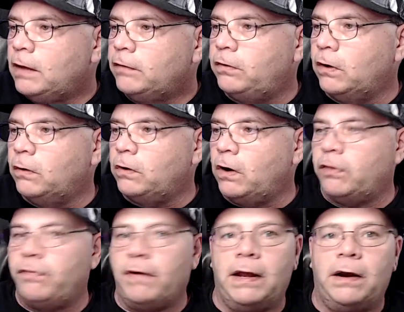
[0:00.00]
So
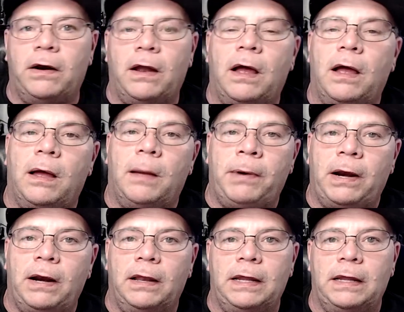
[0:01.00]
Darth Vader, uh,
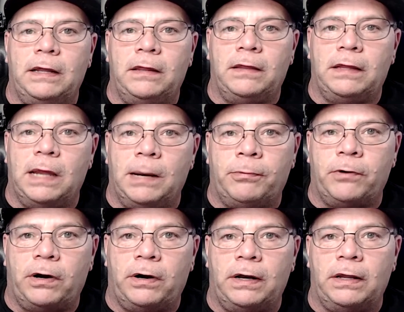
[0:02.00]
apparently the
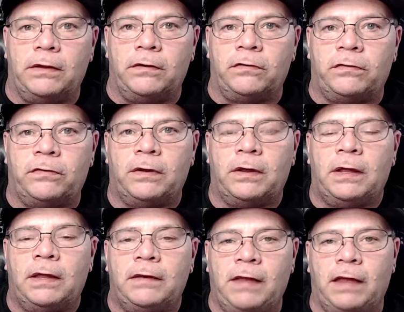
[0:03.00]
Emperor is
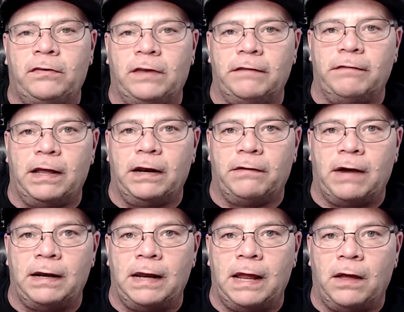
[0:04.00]
testing Vader
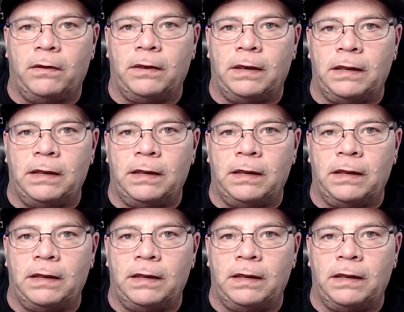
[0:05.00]
right now.